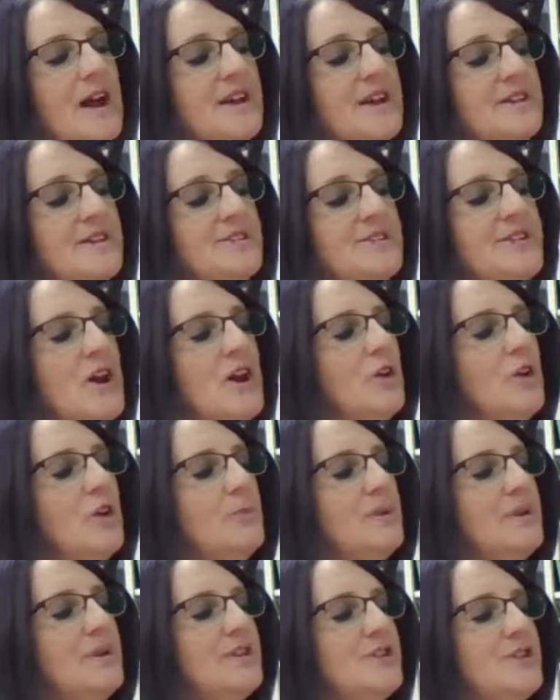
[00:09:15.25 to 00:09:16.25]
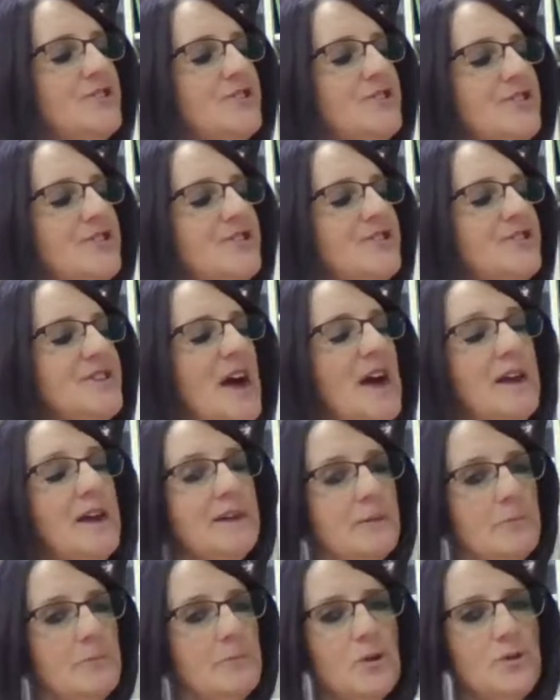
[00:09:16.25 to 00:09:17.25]
I can tell because she's
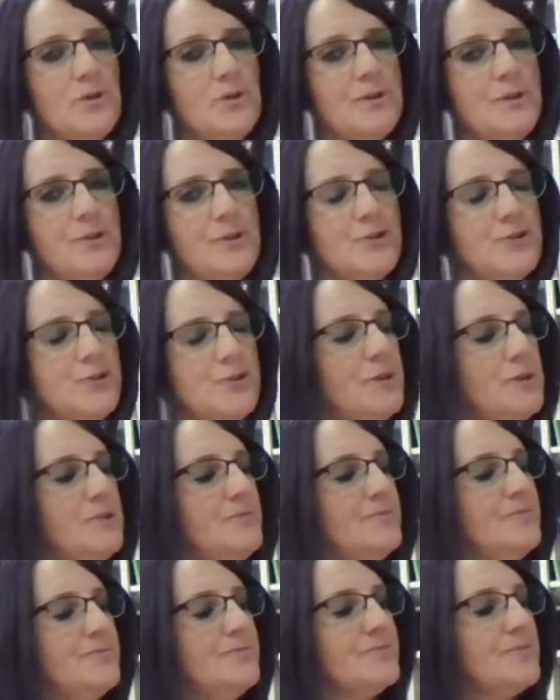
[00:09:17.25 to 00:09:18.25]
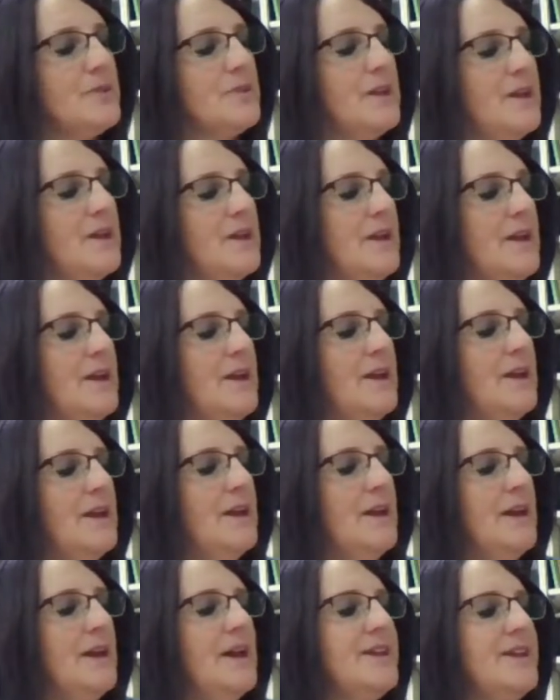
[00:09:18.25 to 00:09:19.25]
sighing more than usual.
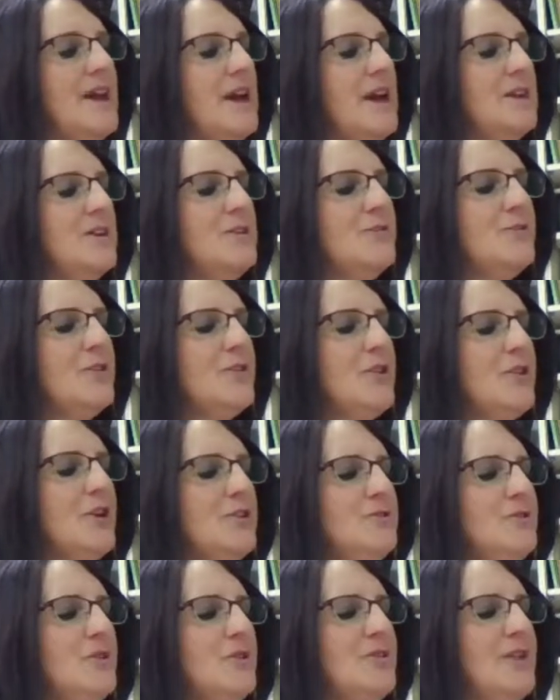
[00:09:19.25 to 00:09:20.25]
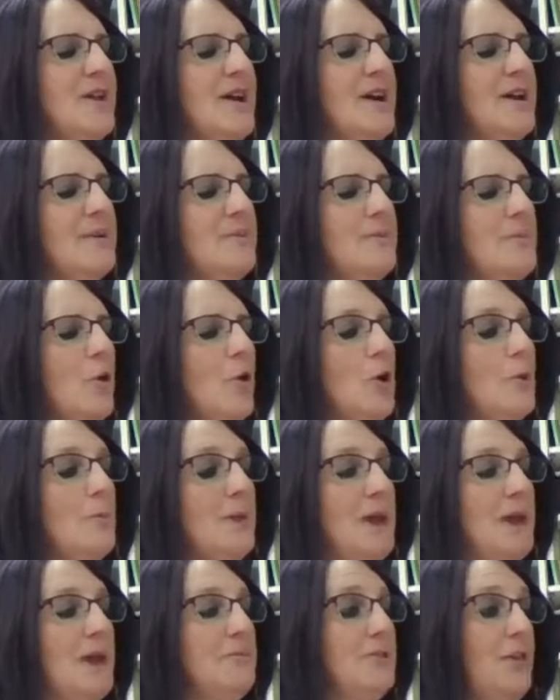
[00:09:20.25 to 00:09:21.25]
Again, for the 100th time, or
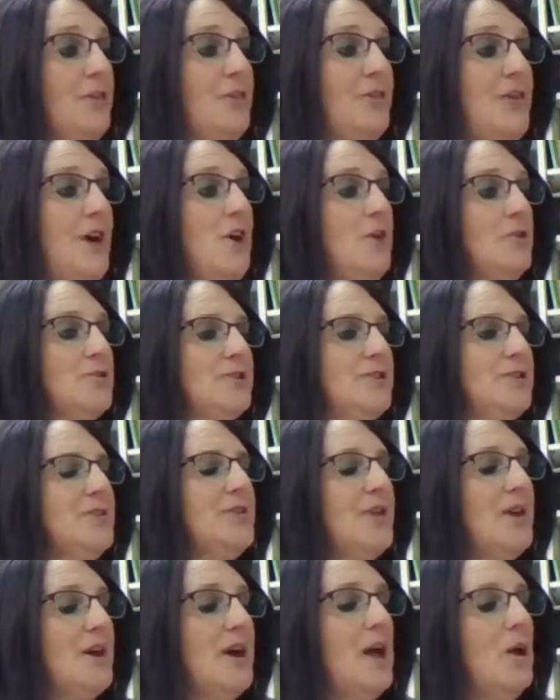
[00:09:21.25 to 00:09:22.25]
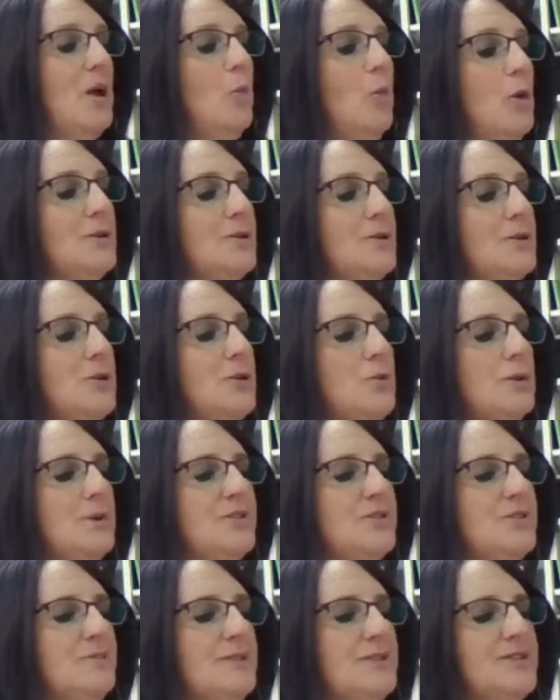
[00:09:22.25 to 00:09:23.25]
maybe the 1,000th, I wonder what
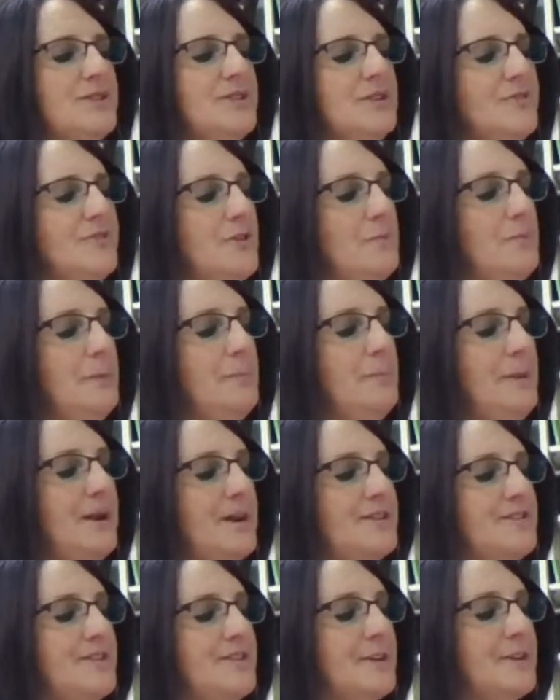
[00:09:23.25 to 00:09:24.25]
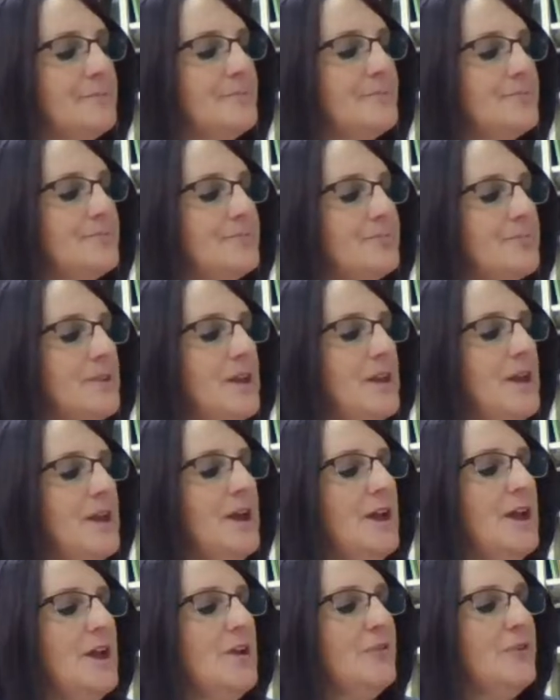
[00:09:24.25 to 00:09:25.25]
is missing from my painting.
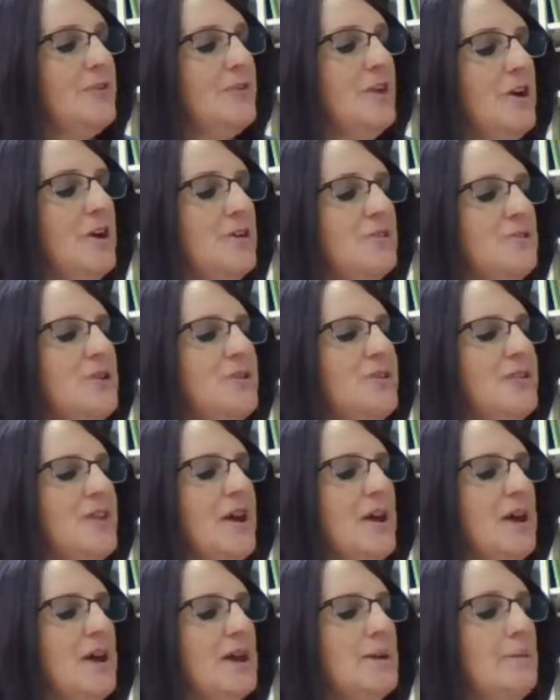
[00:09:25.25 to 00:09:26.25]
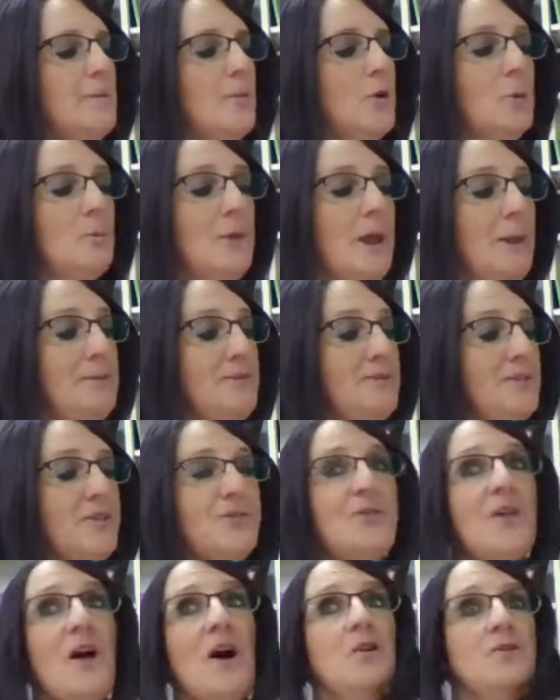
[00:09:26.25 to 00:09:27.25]
And for the 100th time, or maybe the
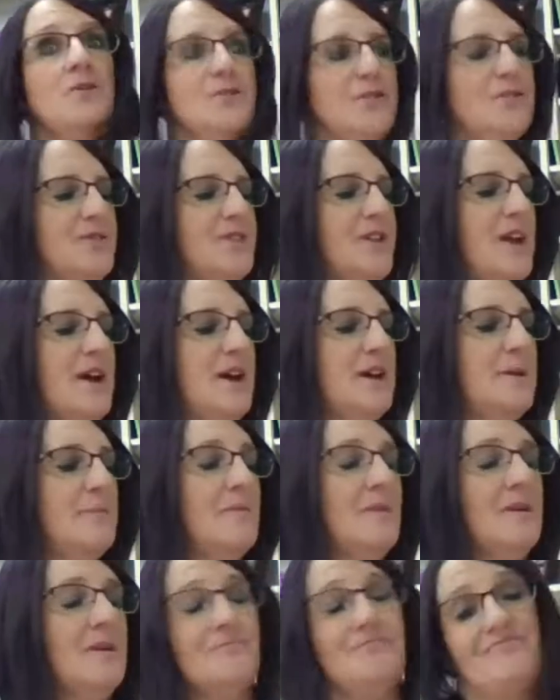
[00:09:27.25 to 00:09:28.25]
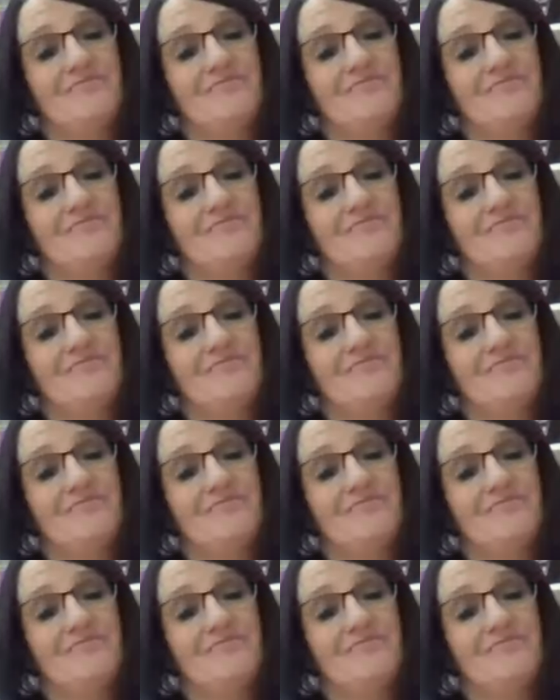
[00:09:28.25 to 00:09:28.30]
1,000th time,